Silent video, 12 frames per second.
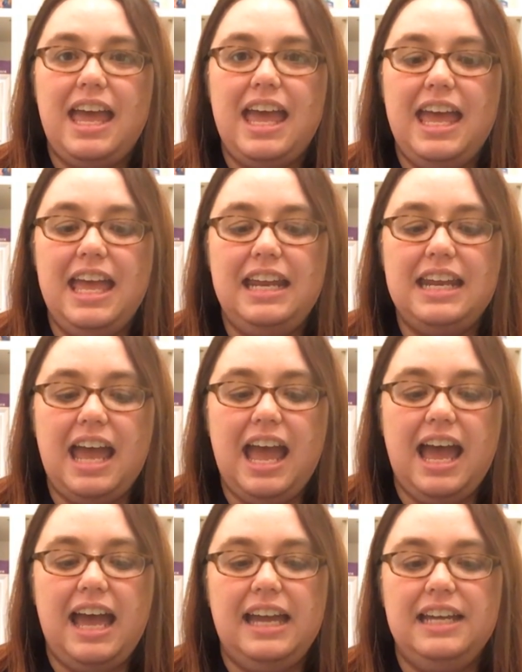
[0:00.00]
And
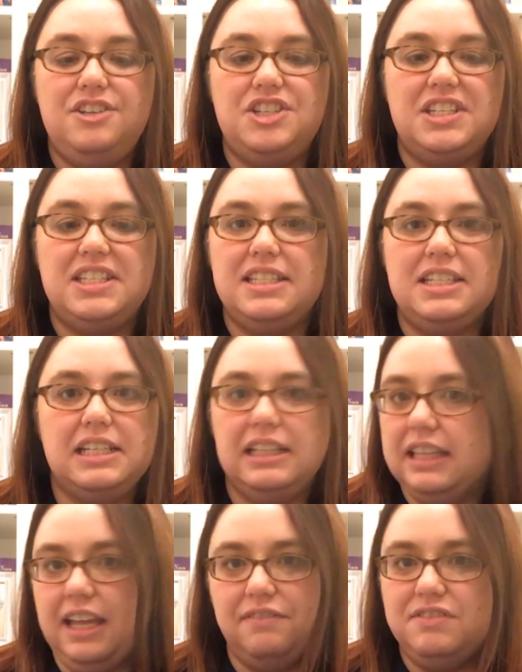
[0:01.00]
I just
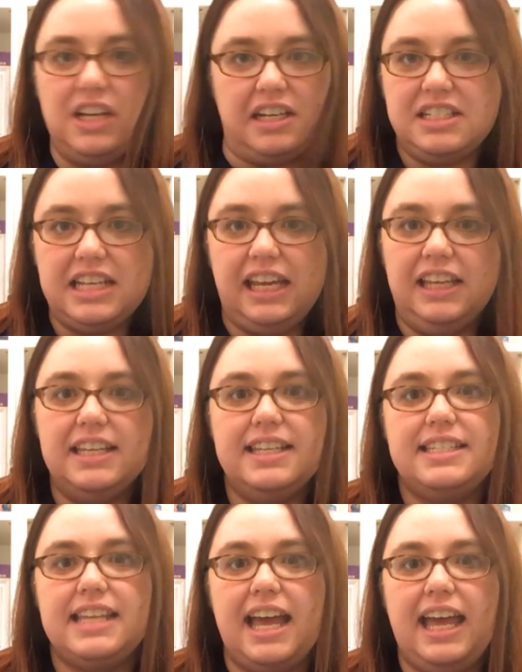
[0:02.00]
love
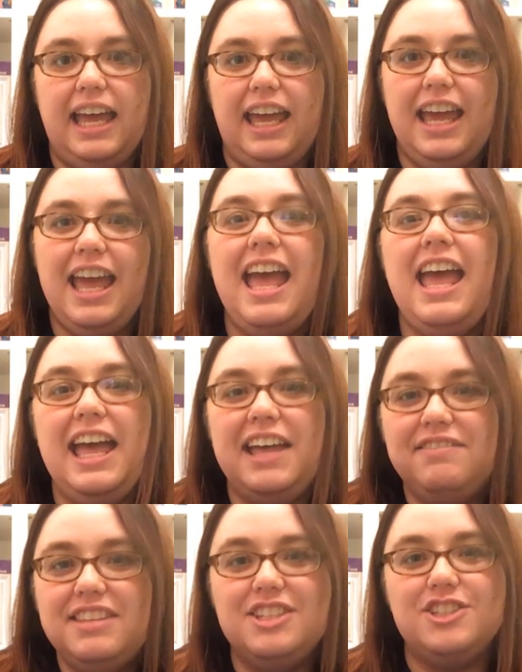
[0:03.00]
Ducktales. I
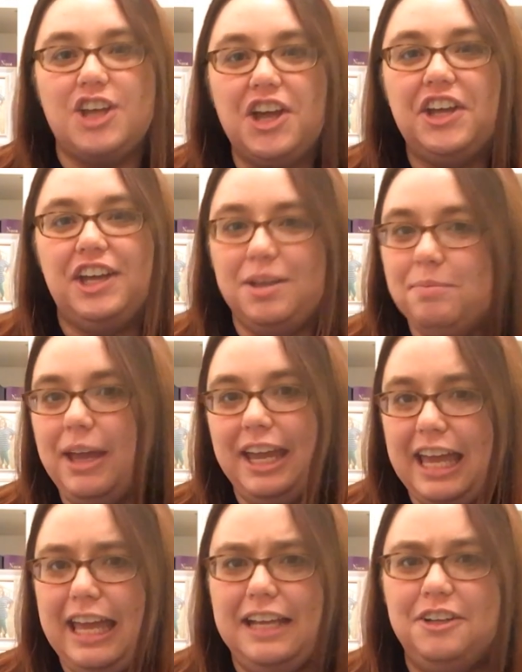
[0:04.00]
have the song in my
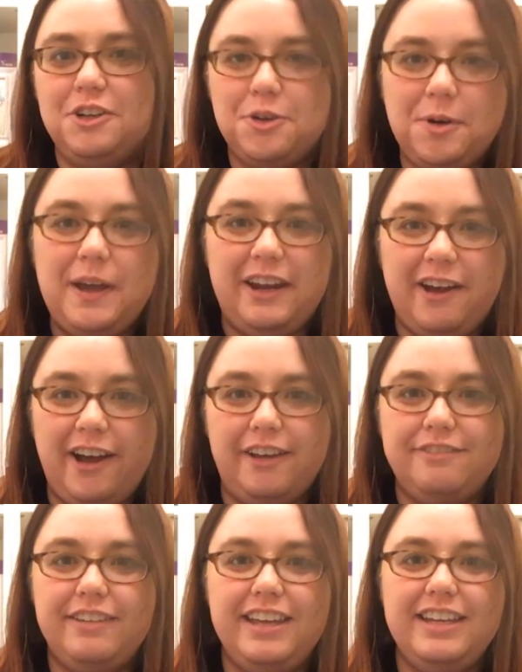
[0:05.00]
head quite
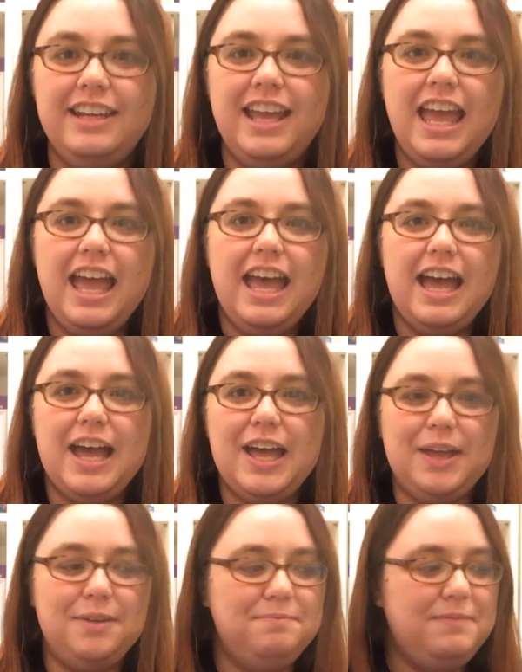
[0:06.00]
often,
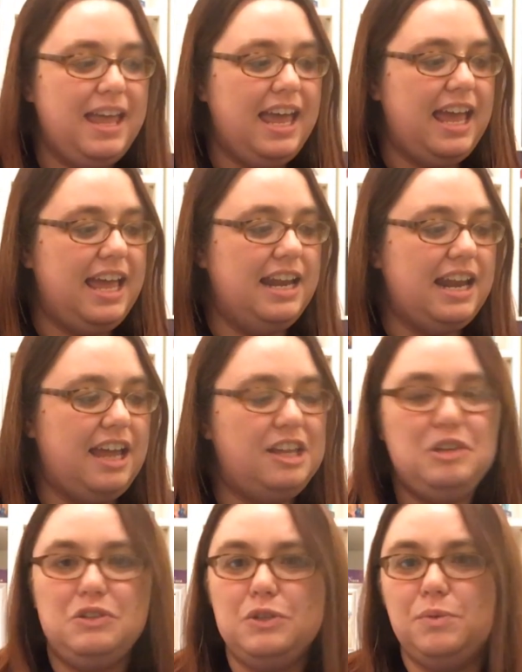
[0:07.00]
and I
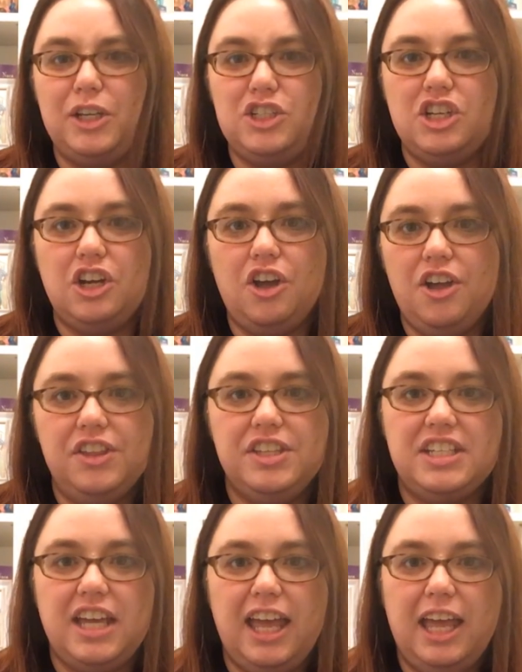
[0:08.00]
used to watch it all the
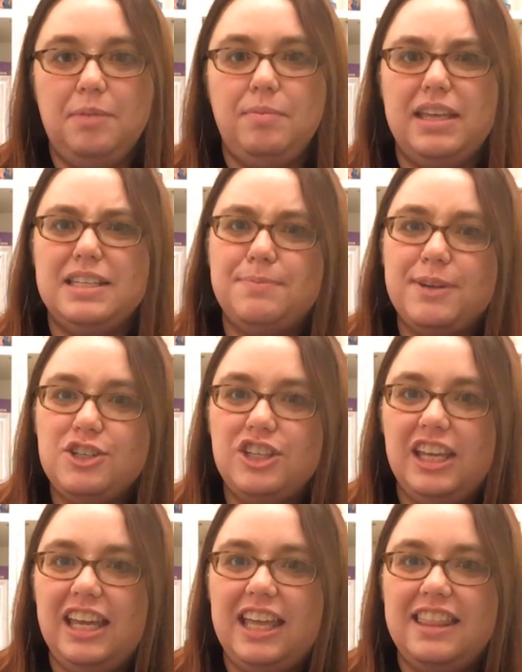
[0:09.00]
time.
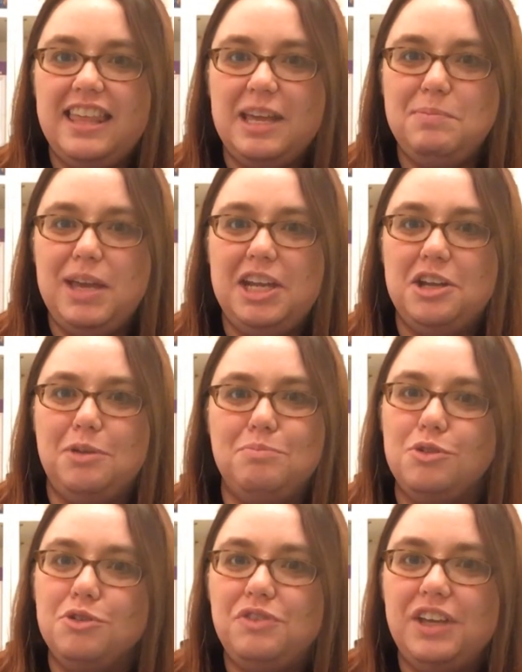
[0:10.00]
Especially they made a
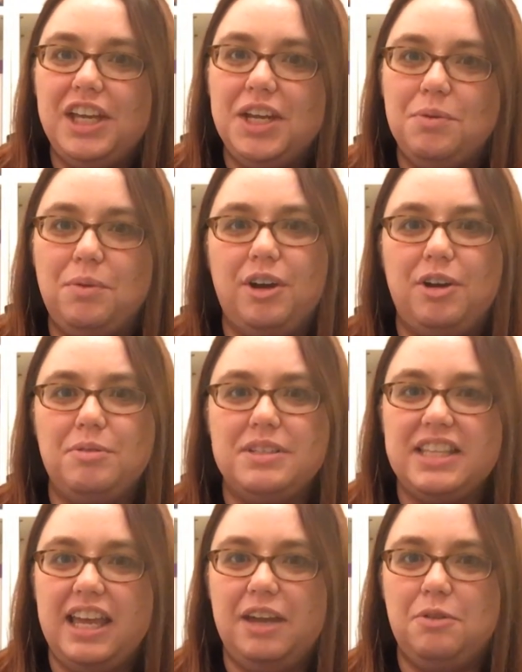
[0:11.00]
movie where it
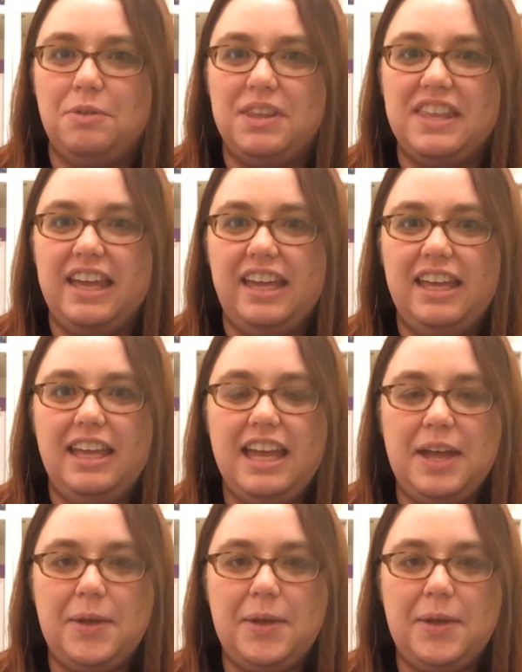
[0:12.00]
was like with a